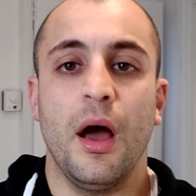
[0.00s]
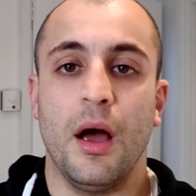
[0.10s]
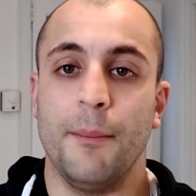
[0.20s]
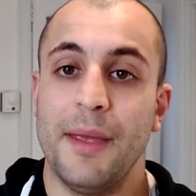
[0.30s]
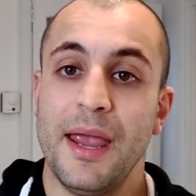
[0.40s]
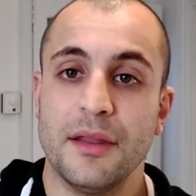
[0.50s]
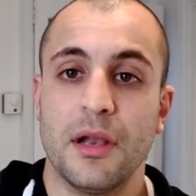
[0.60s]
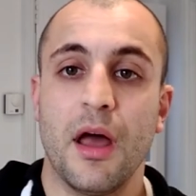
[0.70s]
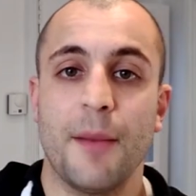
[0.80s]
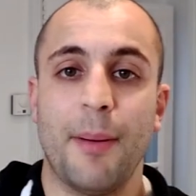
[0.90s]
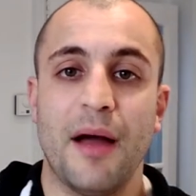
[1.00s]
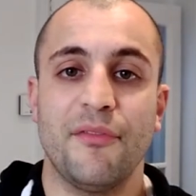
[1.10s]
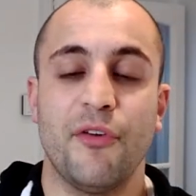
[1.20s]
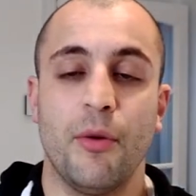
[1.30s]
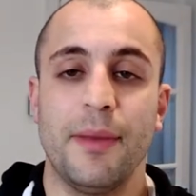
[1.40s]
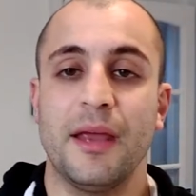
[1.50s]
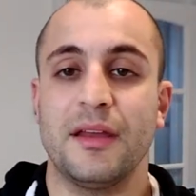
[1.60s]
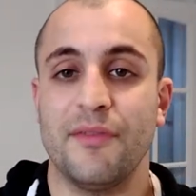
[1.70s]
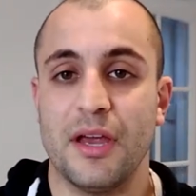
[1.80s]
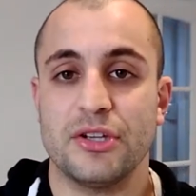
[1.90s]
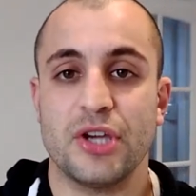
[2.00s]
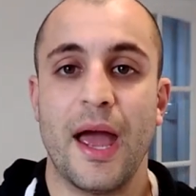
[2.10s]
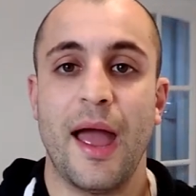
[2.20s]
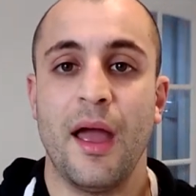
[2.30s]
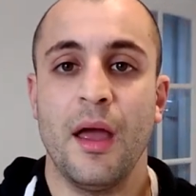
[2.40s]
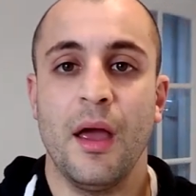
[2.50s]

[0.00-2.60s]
Um, hit the like button for me and give it a share.